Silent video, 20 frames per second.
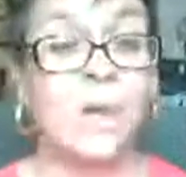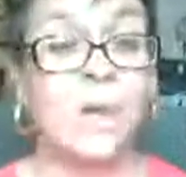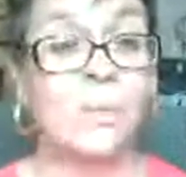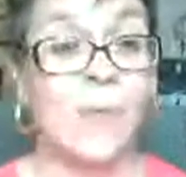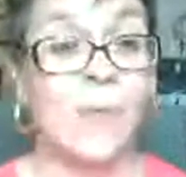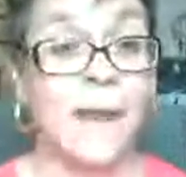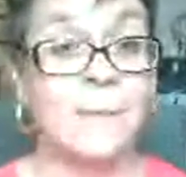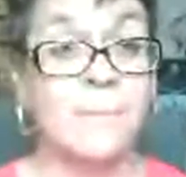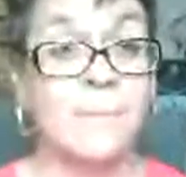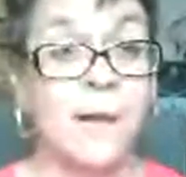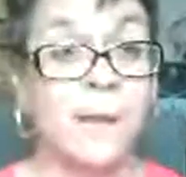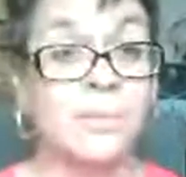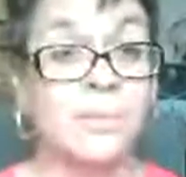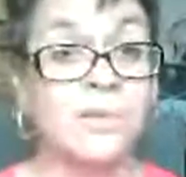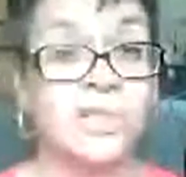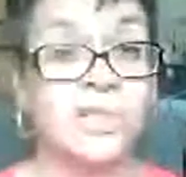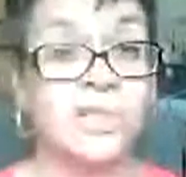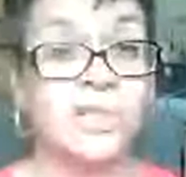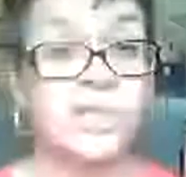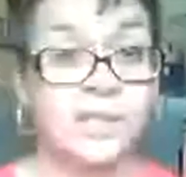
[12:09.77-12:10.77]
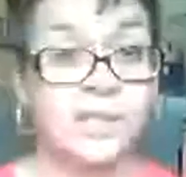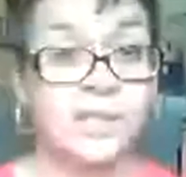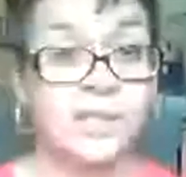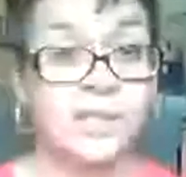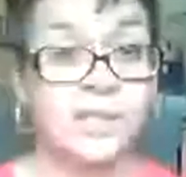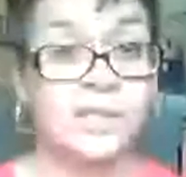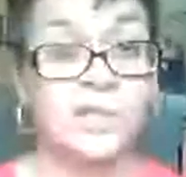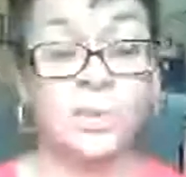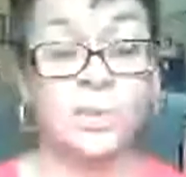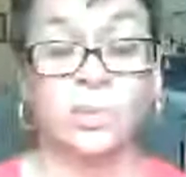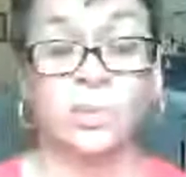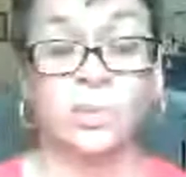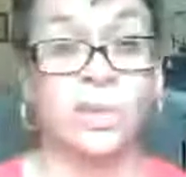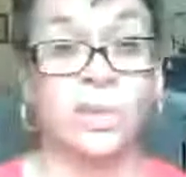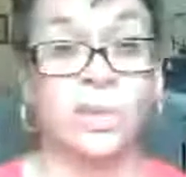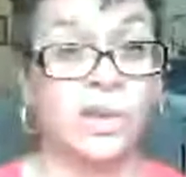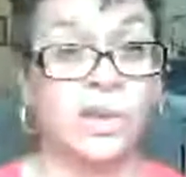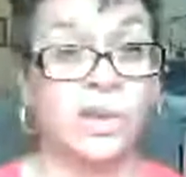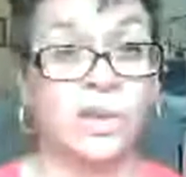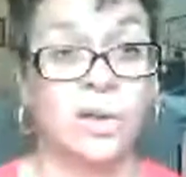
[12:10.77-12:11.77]
Write, Publish, Sell is a
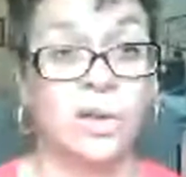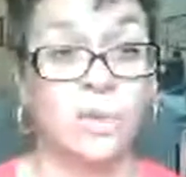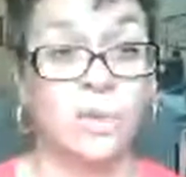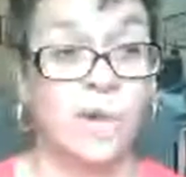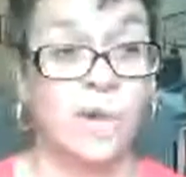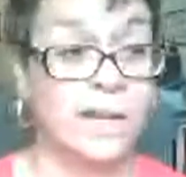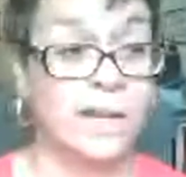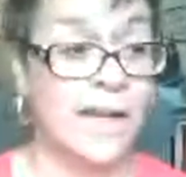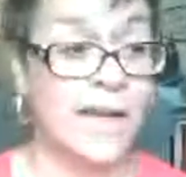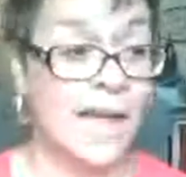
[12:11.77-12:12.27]
really good one.